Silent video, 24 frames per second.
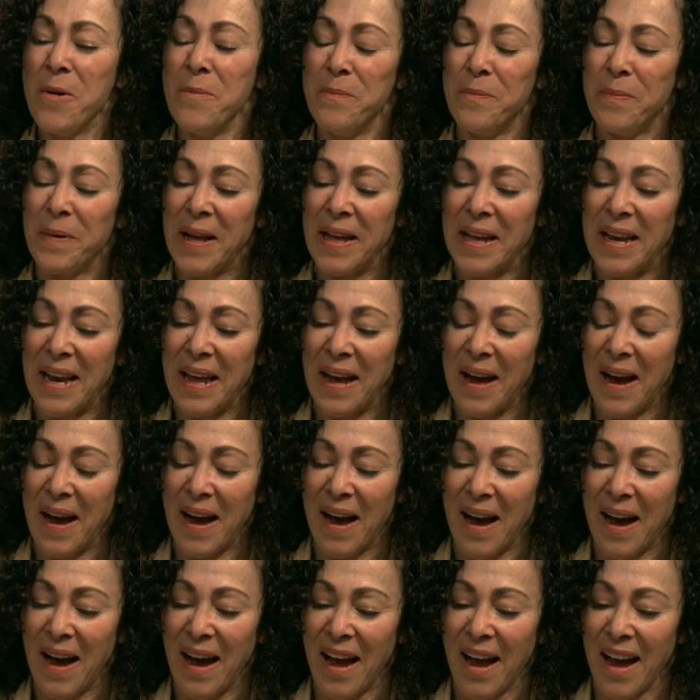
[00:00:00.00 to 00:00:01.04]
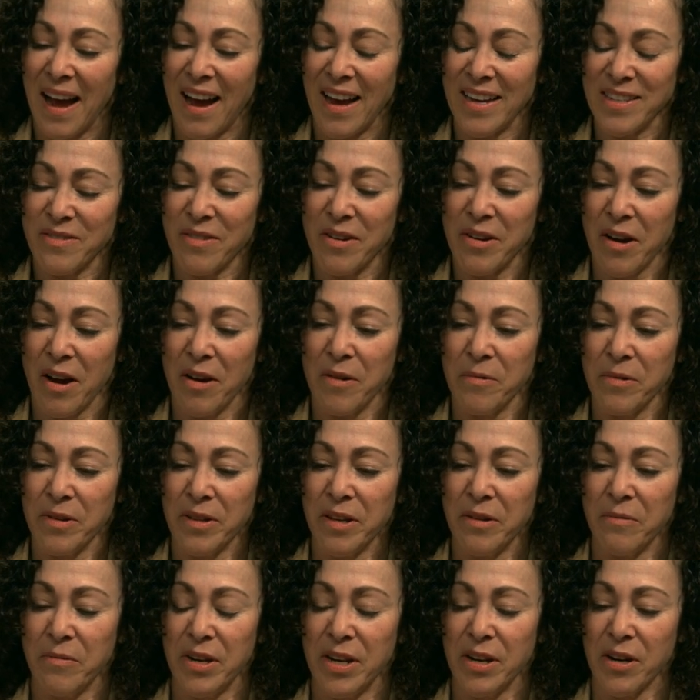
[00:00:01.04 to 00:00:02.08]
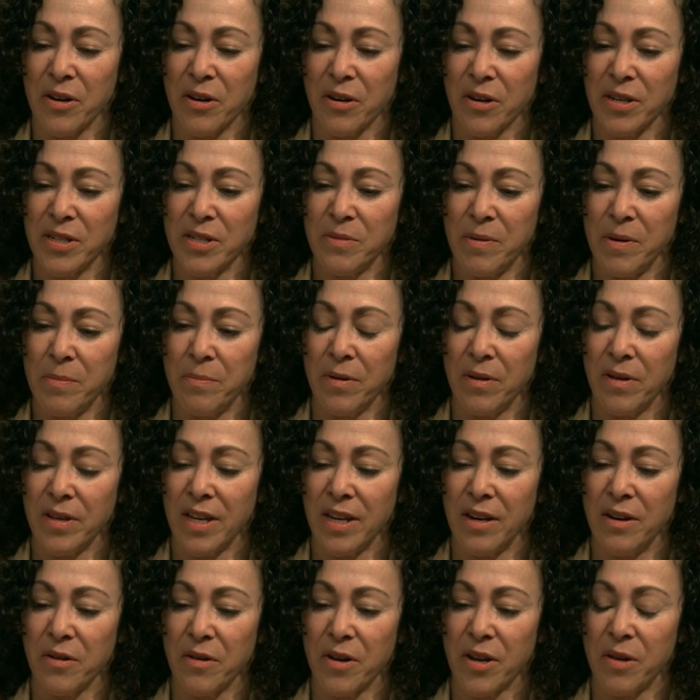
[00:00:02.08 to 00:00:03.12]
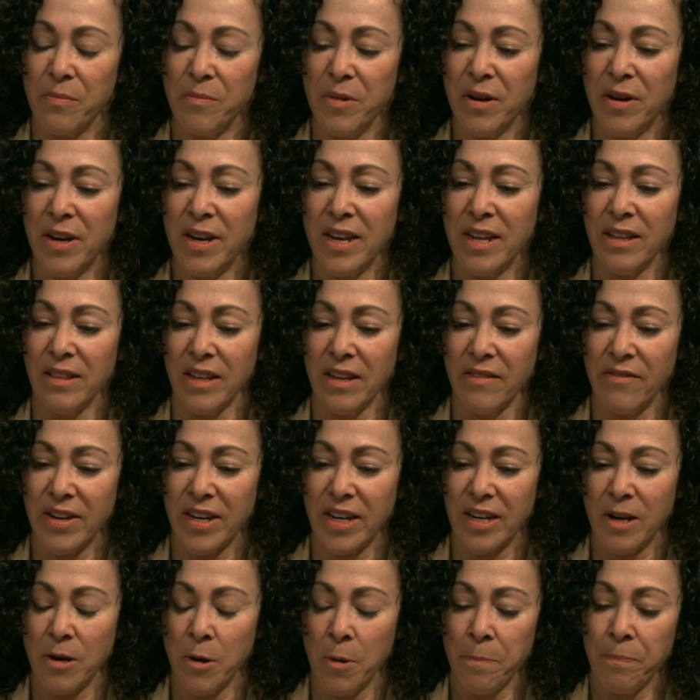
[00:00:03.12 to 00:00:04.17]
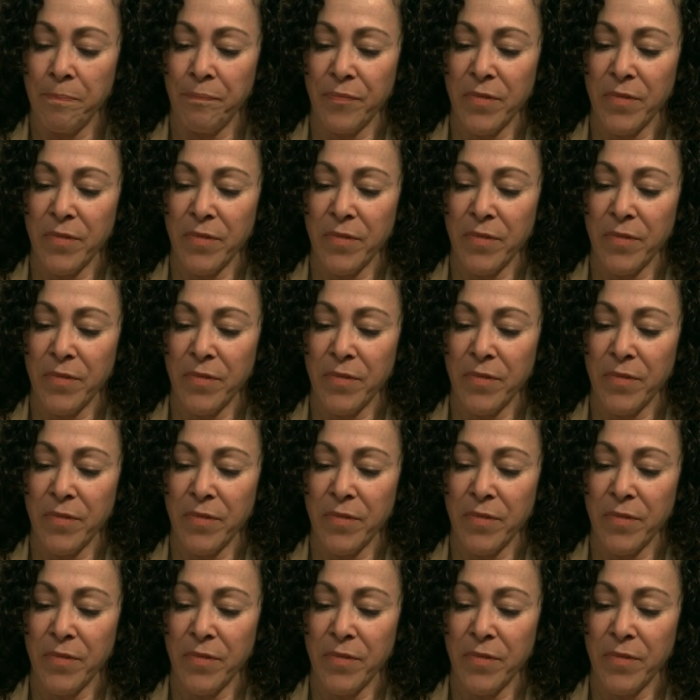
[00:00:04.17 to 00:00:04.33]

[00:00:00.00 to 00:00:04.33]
But I, I so I, I really would encourage people, you know, community living.